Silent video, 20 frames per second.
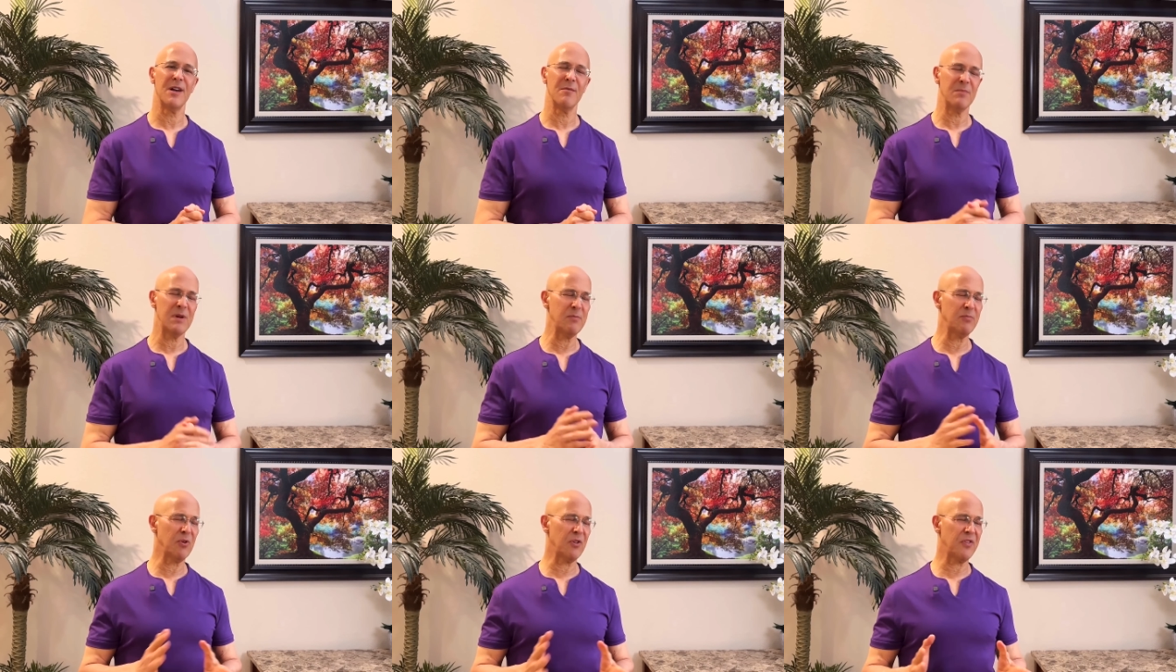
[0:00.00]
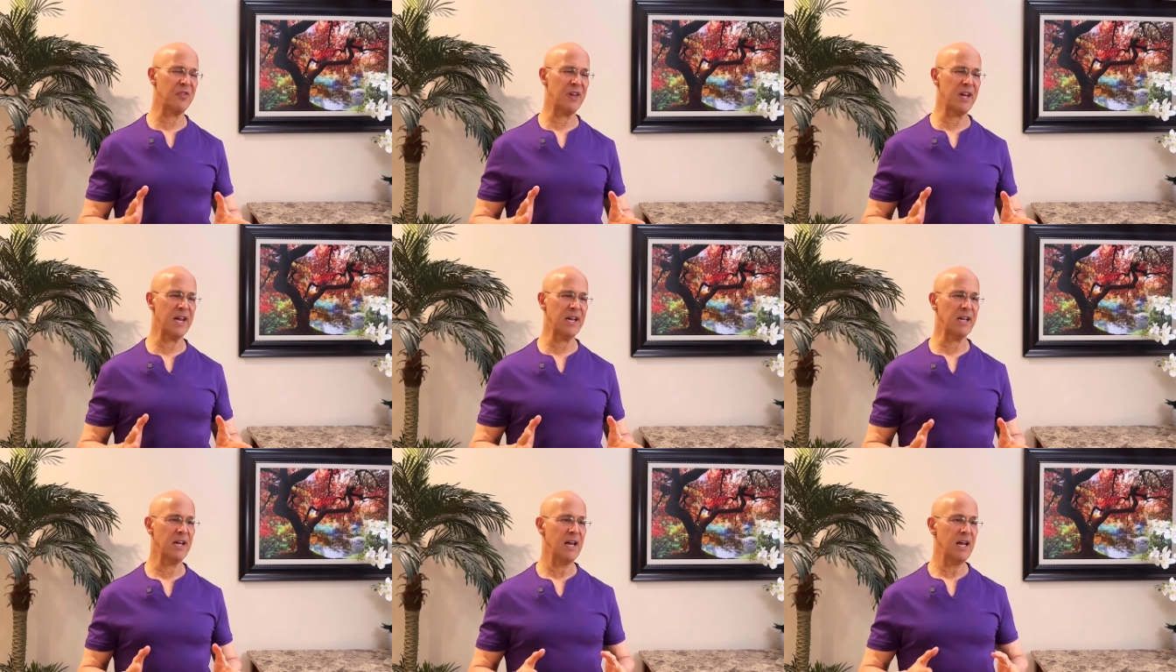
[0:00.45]
People
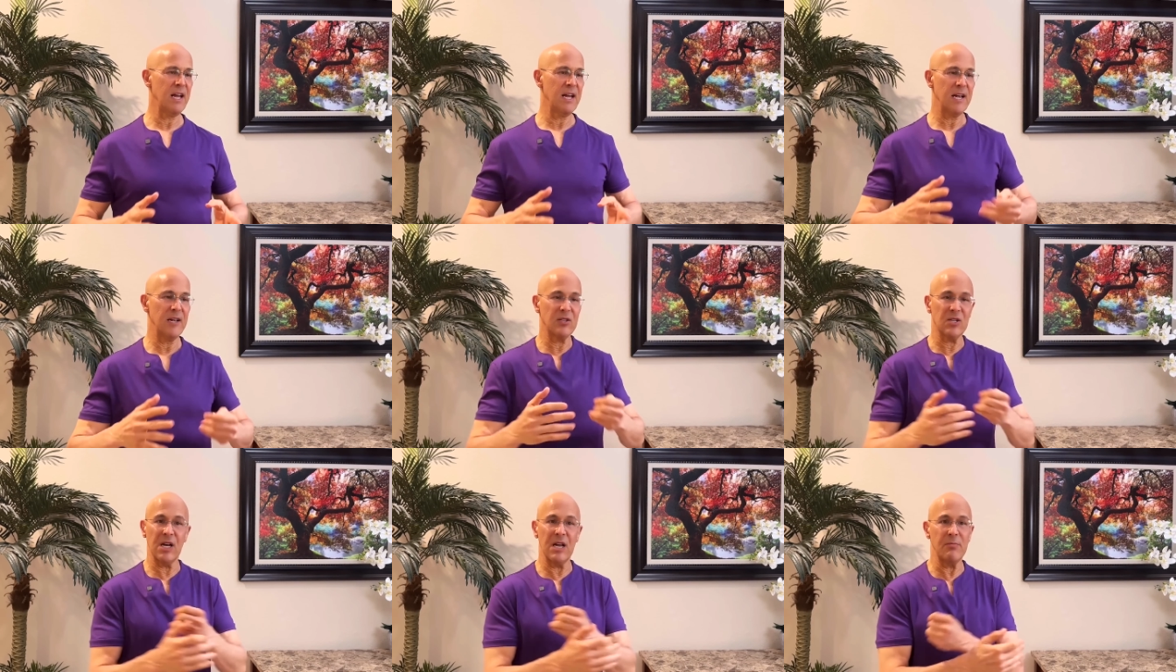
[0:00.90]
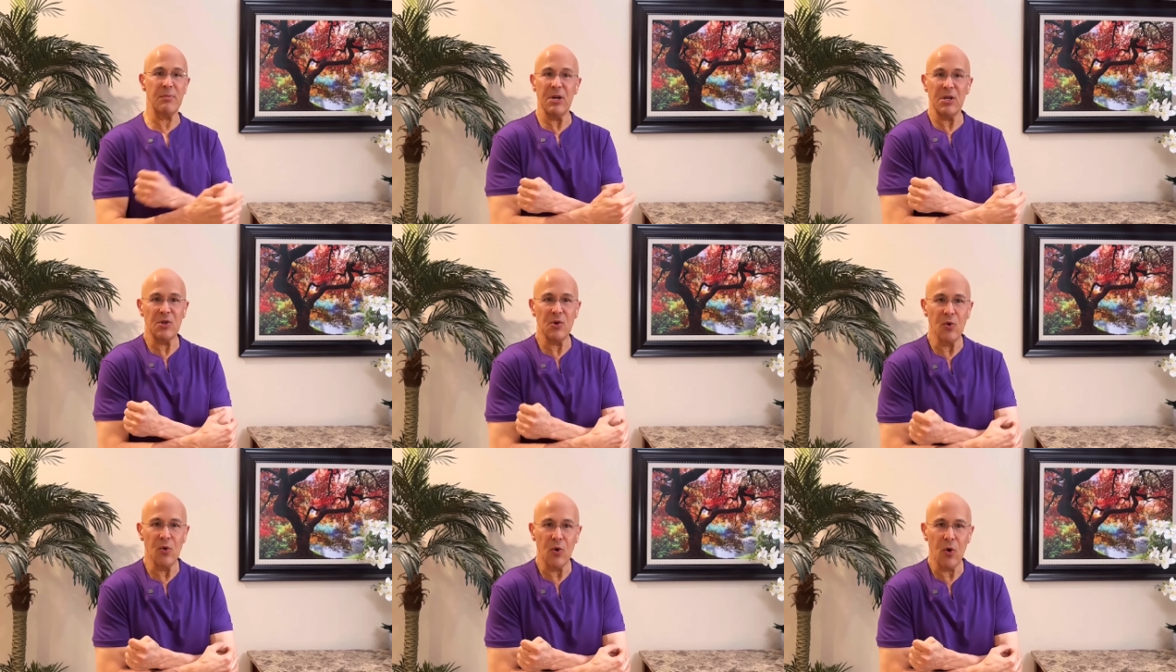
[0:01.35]
think it's going to be
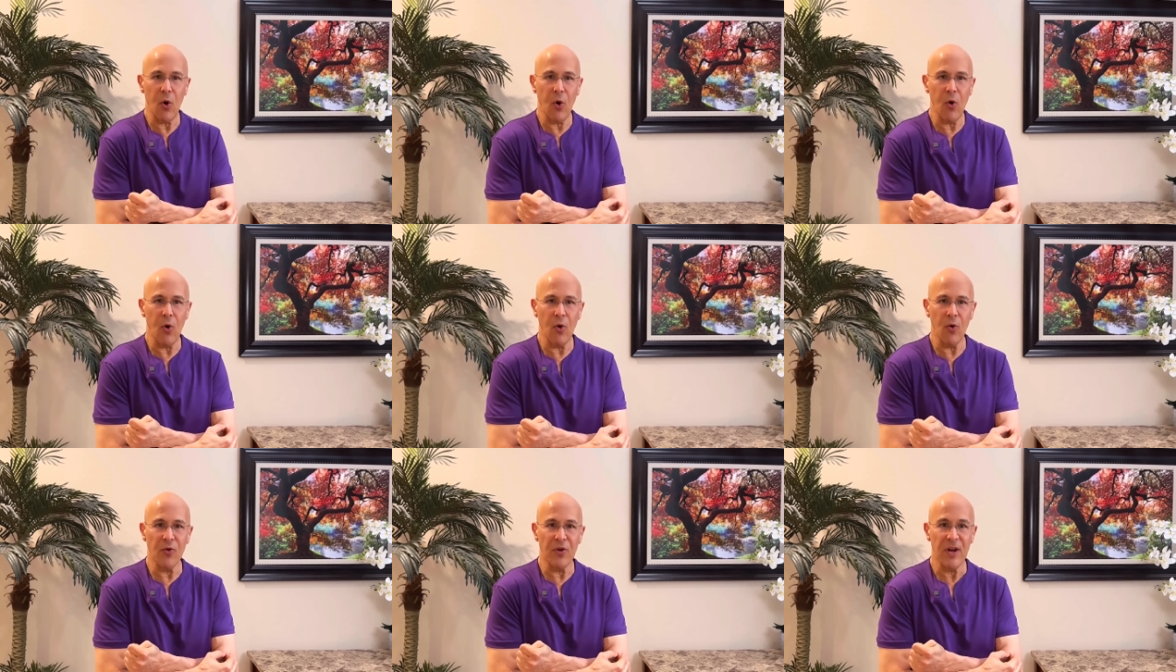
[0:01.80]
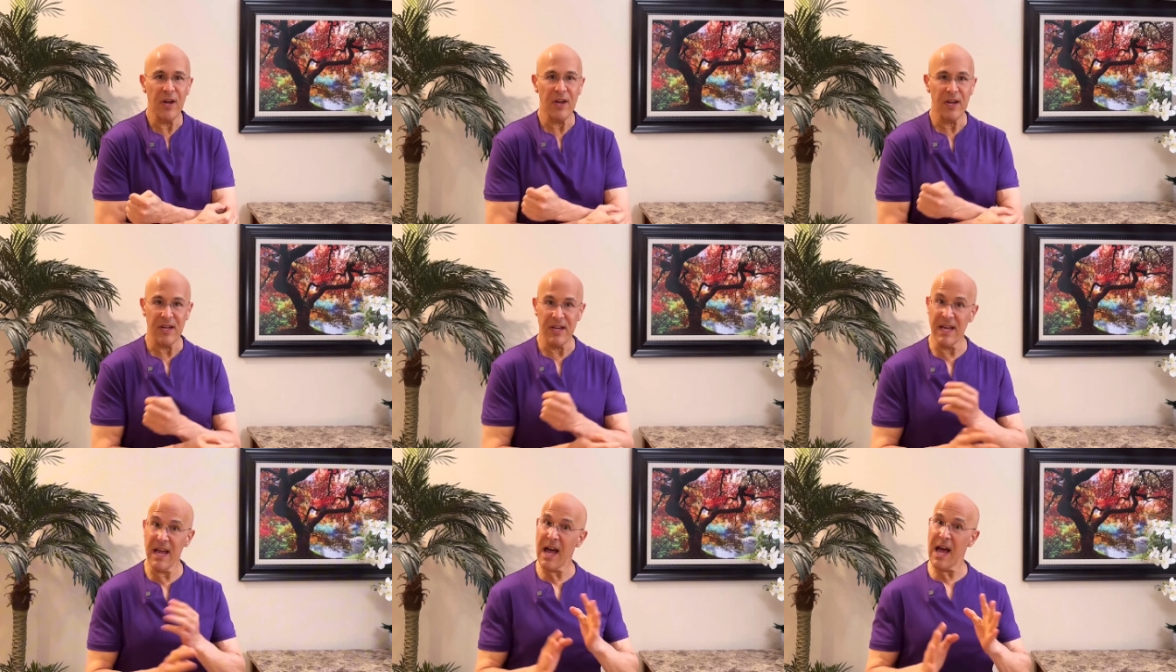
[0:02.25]
too cold.
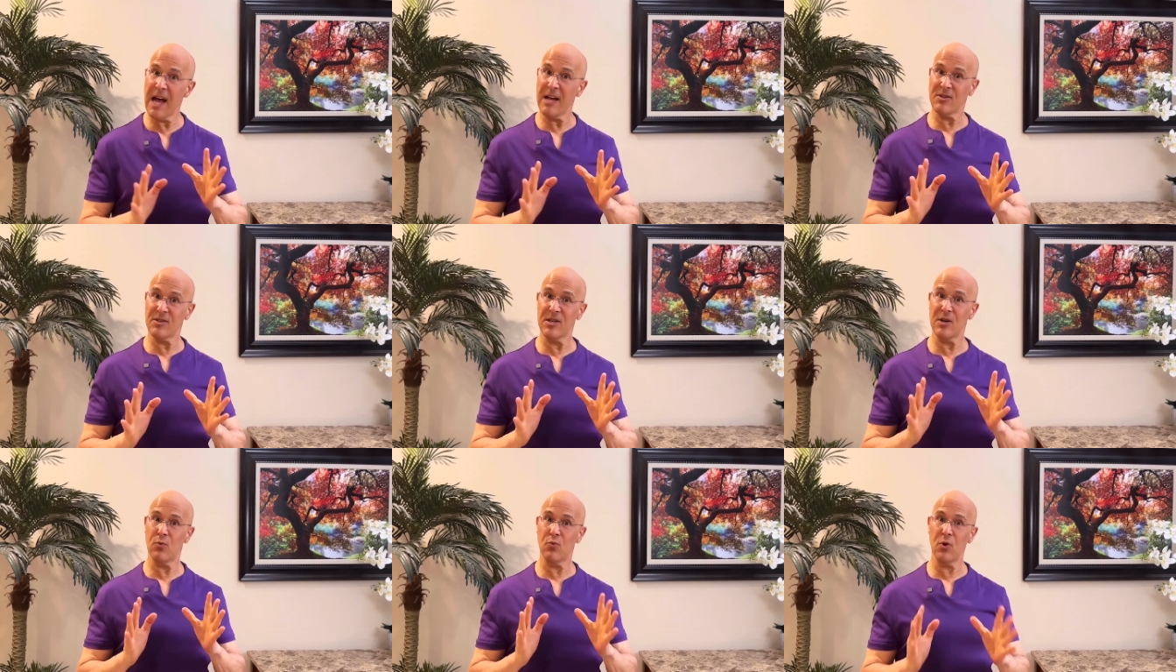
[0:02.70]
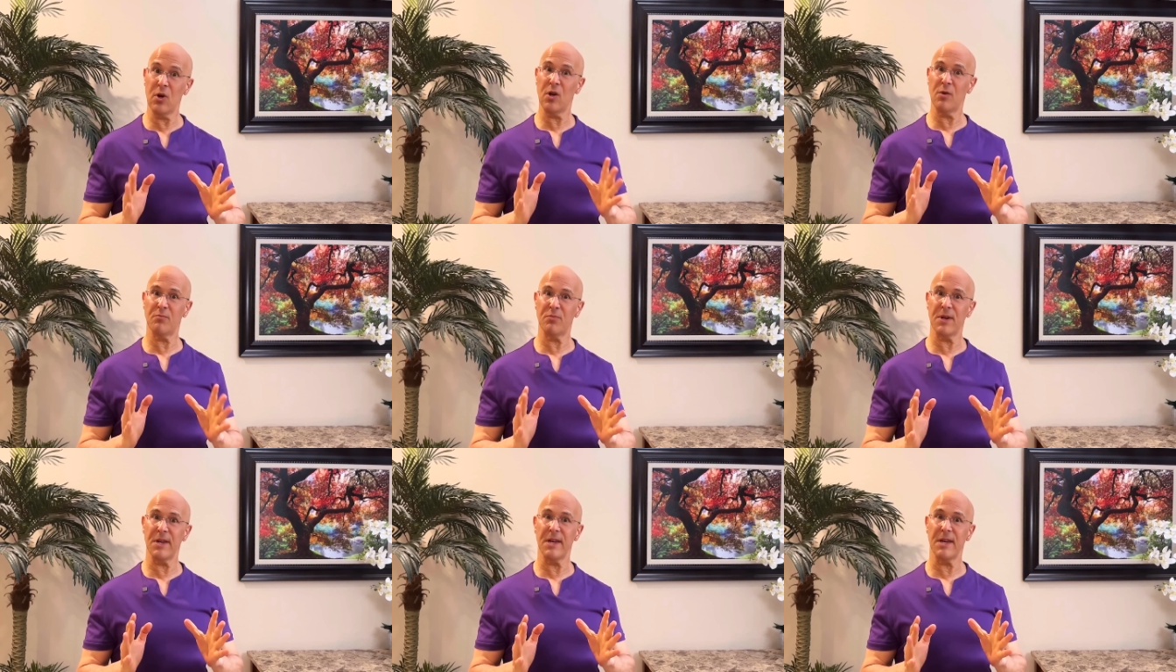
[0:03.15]
Yes, it will
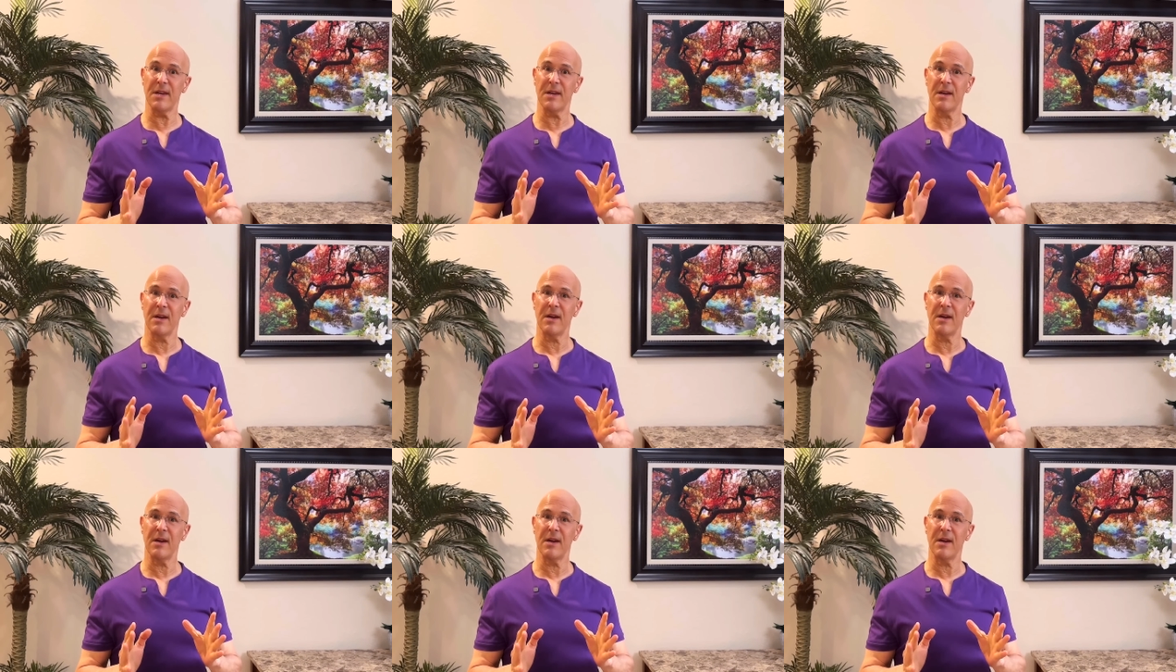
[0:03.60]
be.